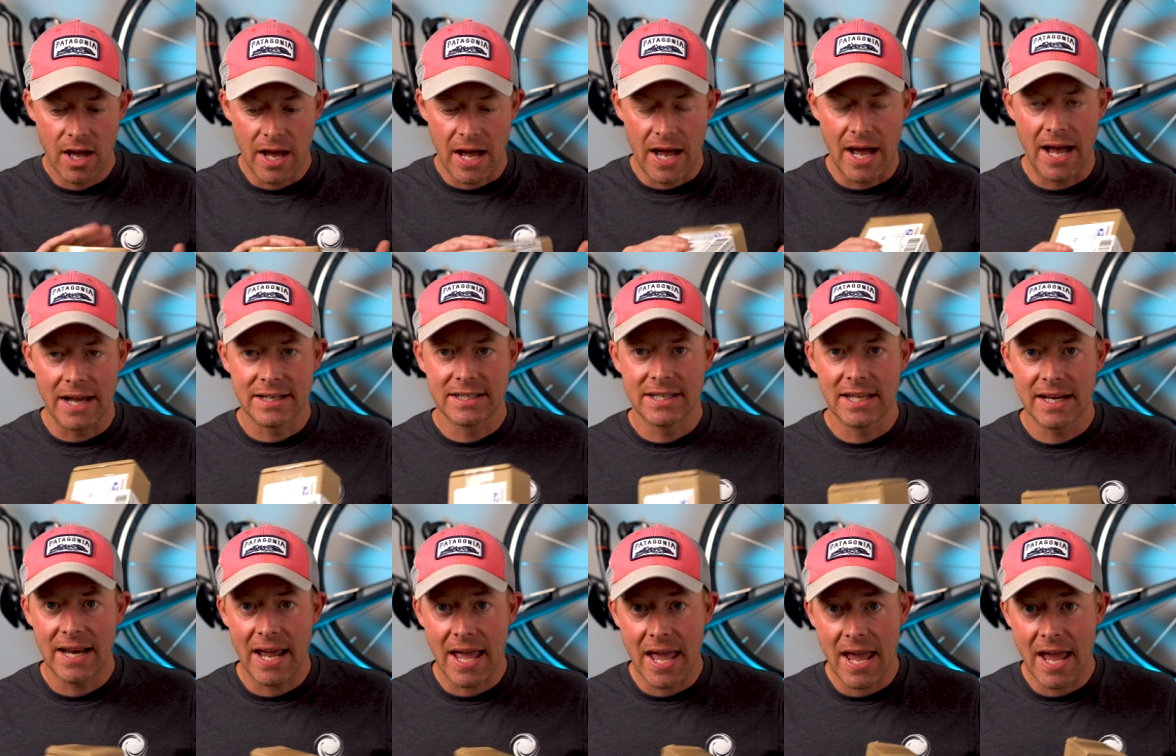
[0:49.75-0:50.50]
Uh,
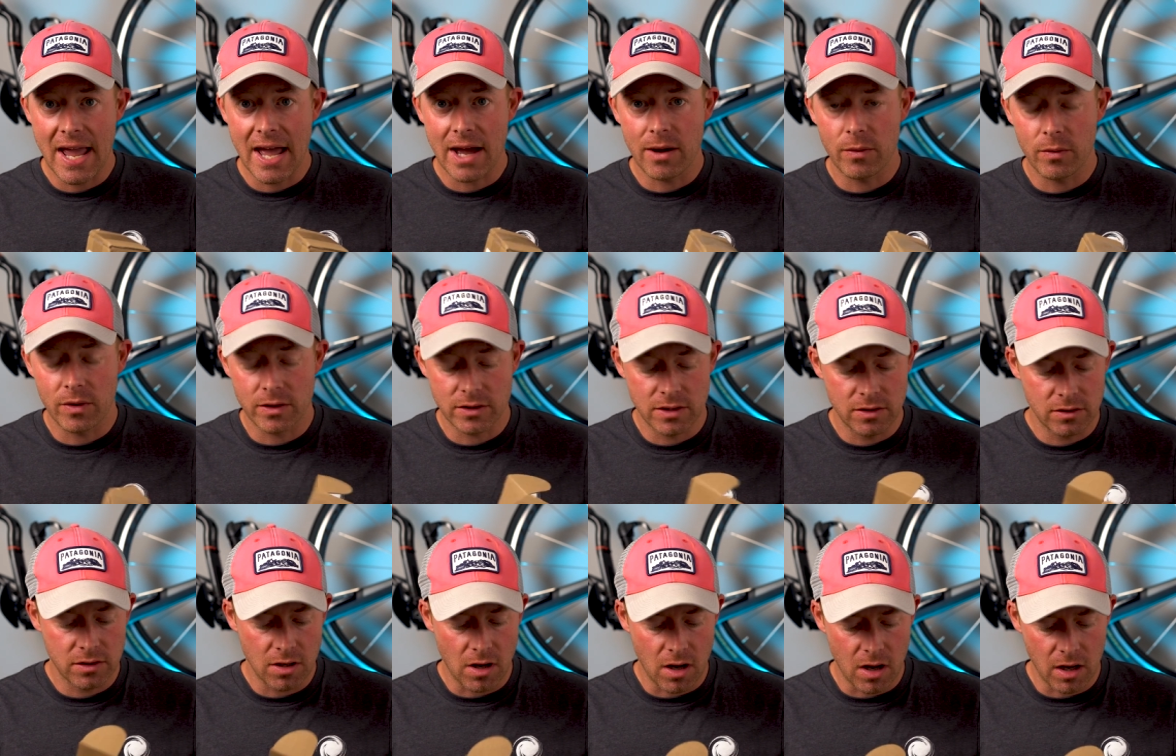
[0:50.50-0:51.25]
today, I want
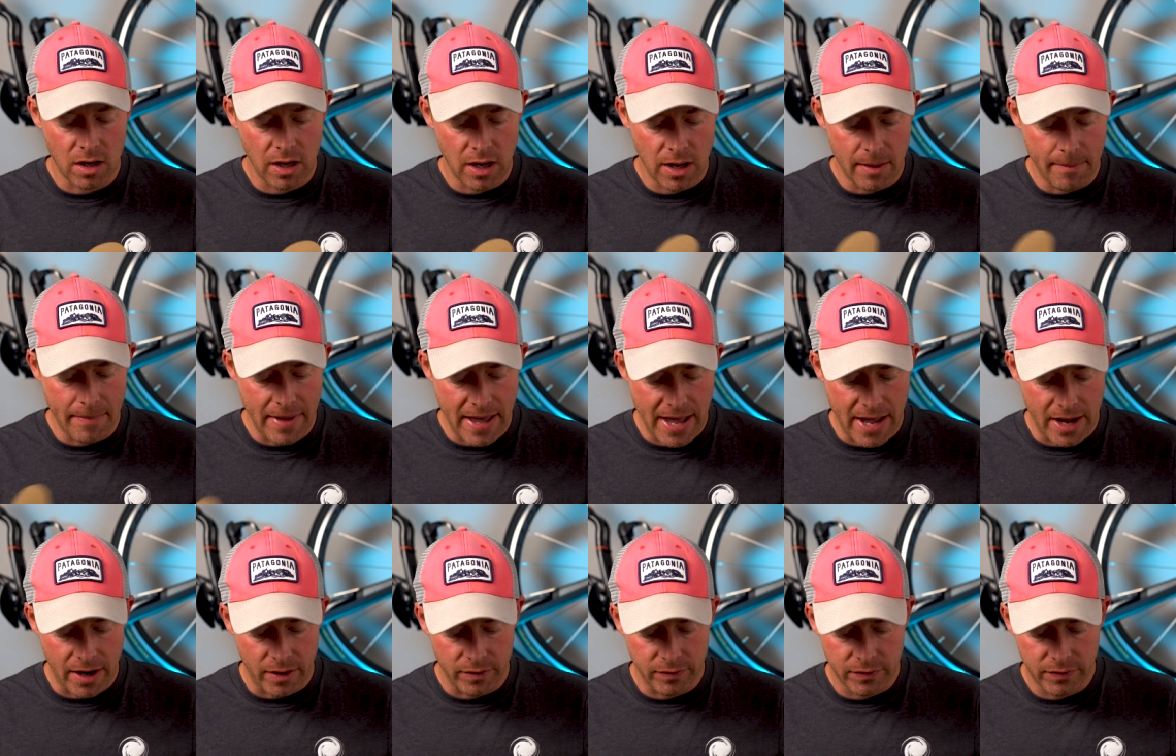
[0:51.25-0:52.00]
to talk
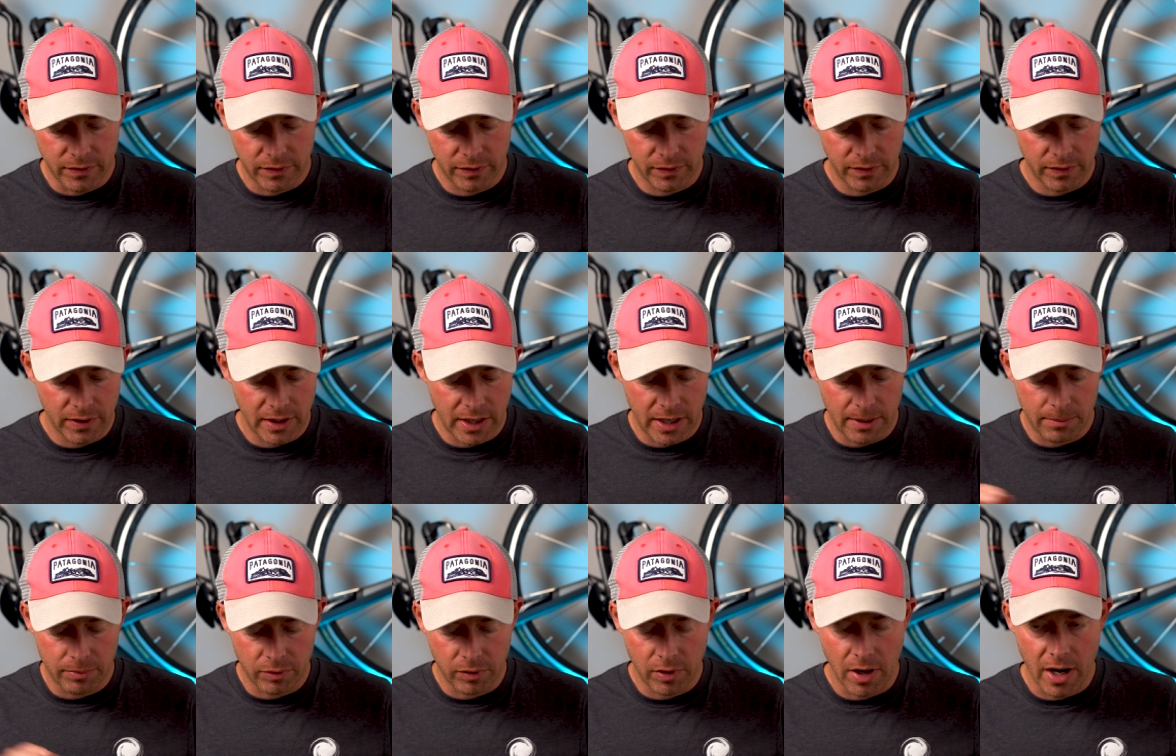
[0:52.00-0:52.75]
about
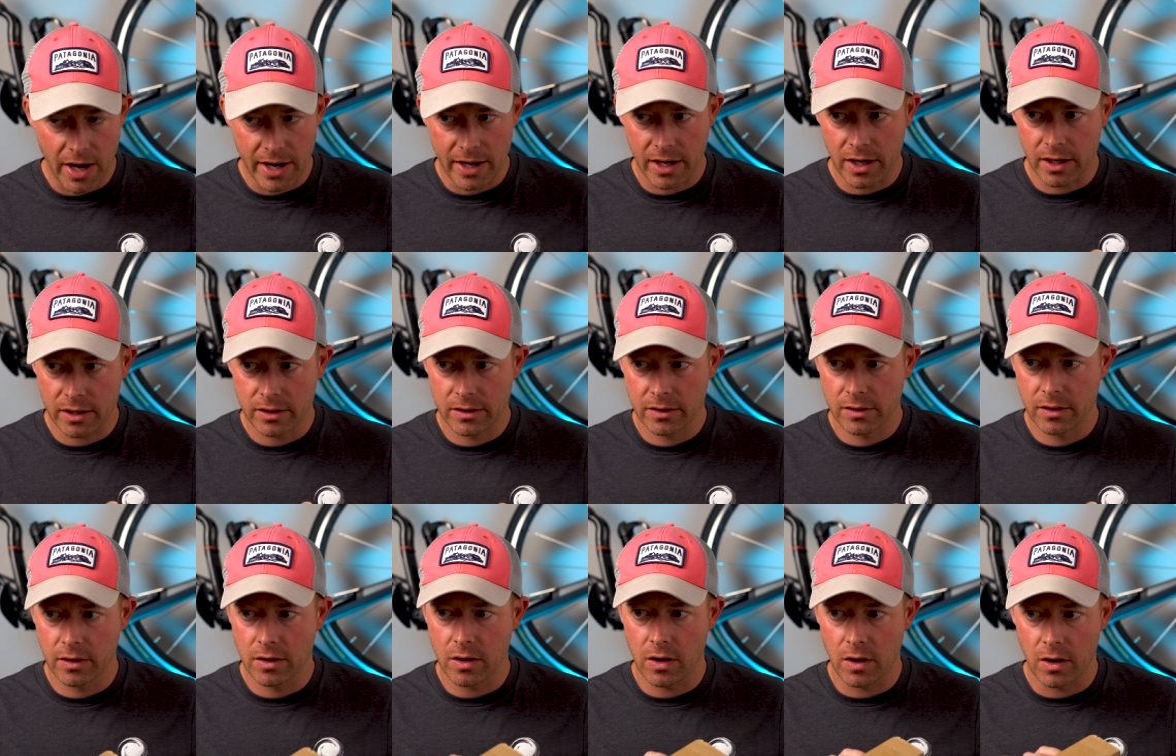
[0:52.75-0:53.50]
a product
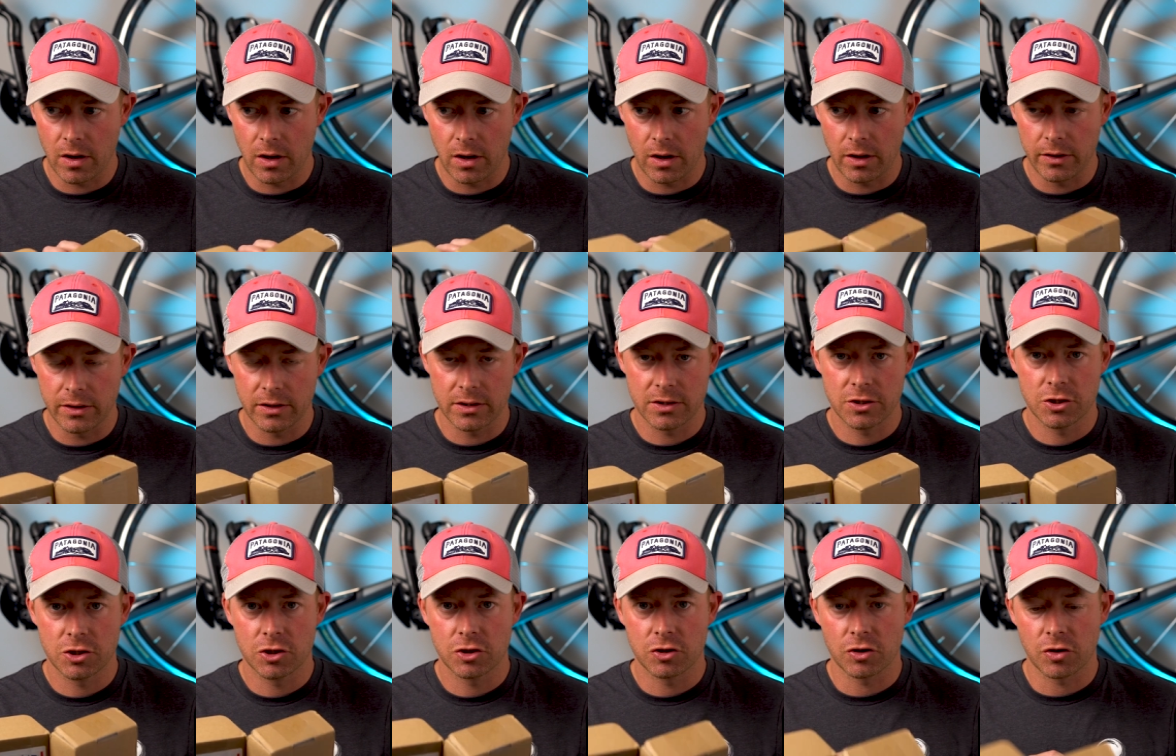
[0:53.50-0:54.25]
called
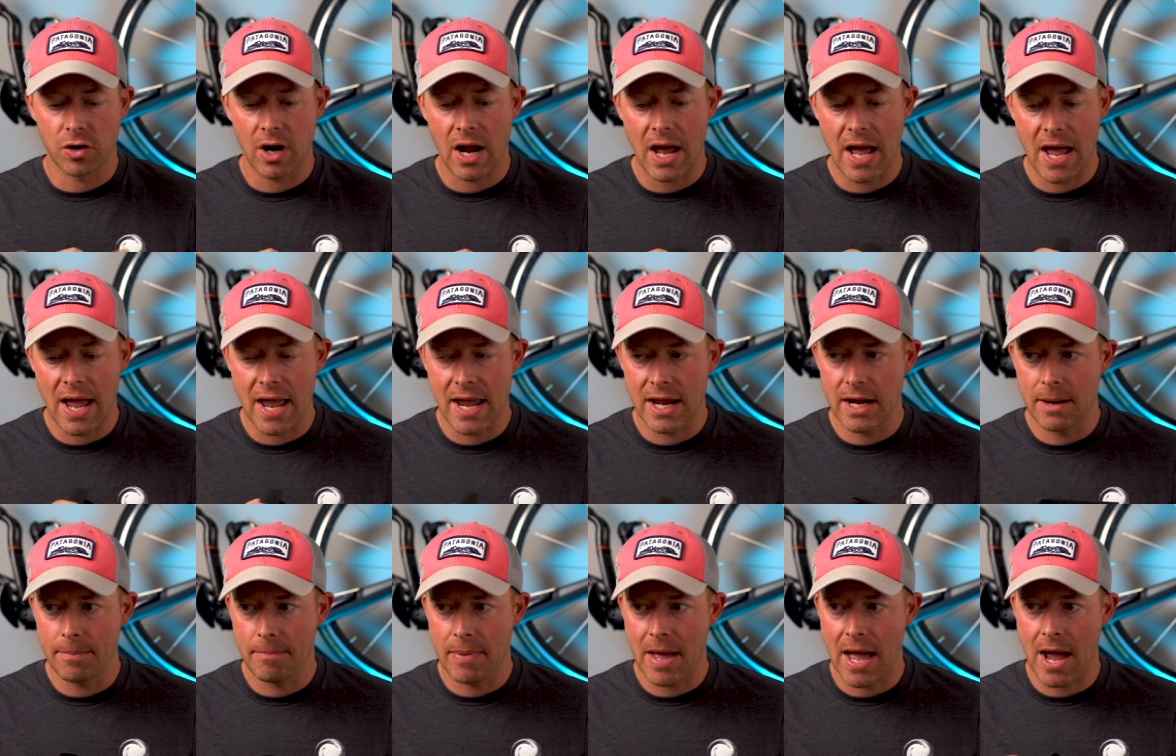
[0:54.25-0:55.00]

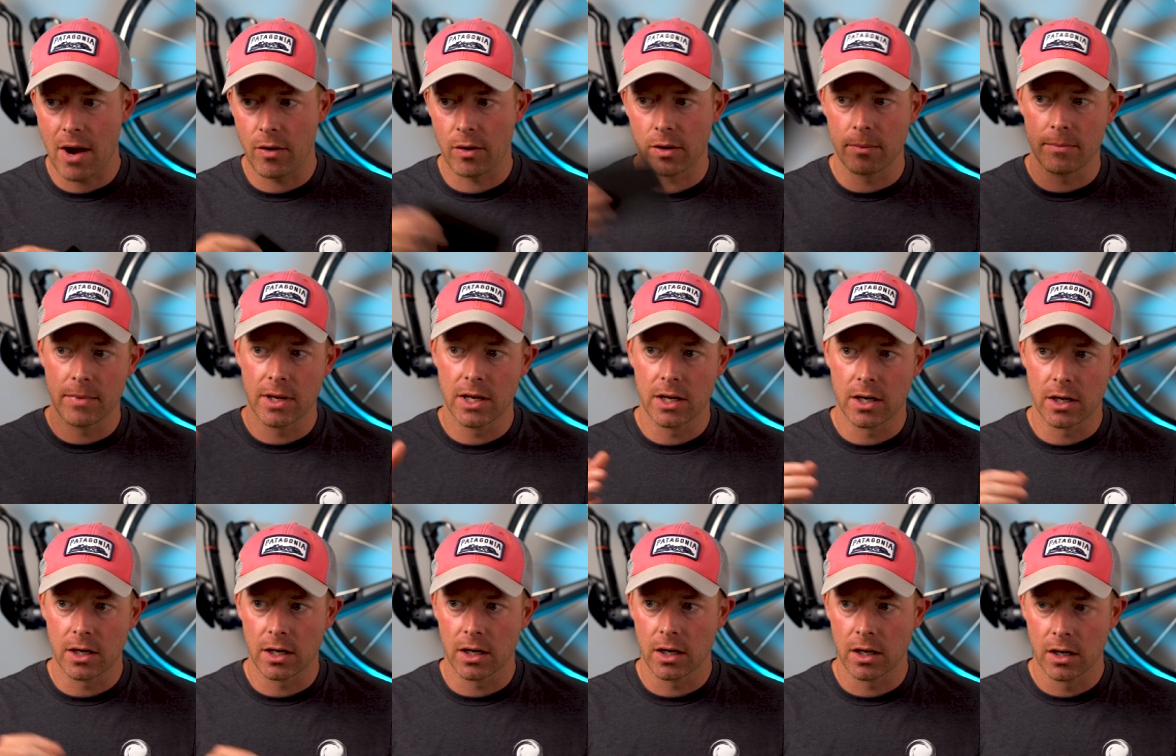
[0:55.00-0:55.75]
Stryd Power
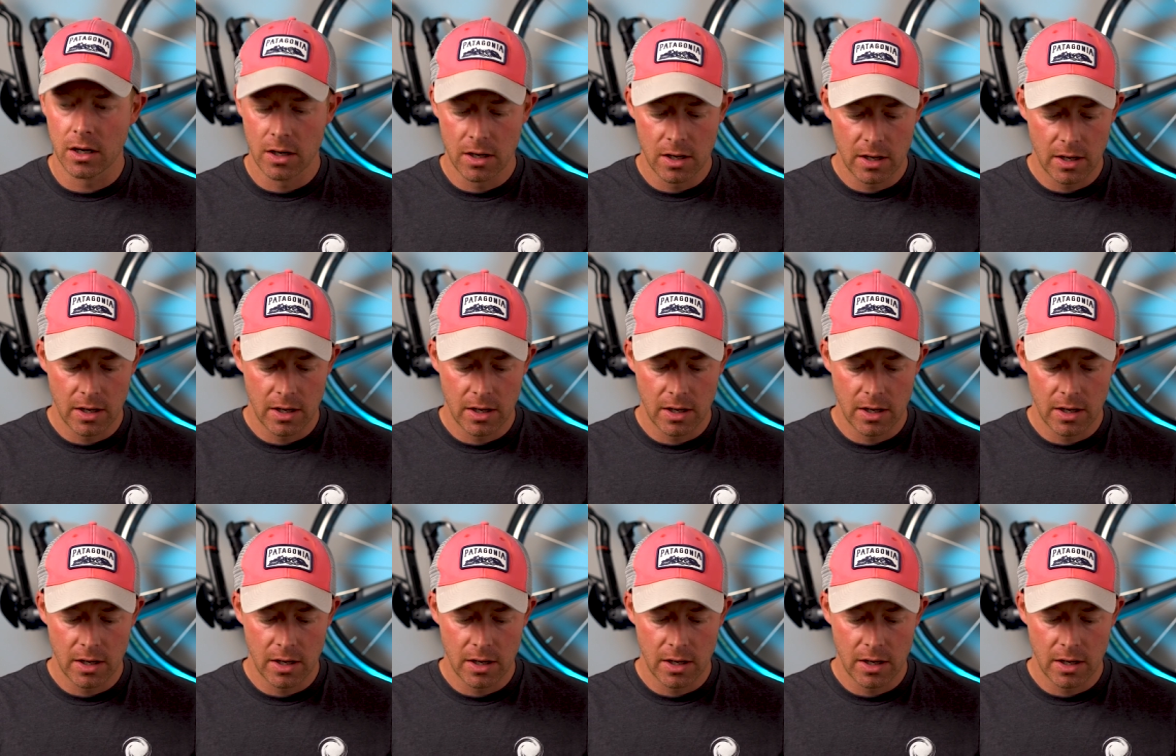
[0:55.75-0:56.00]
Meter.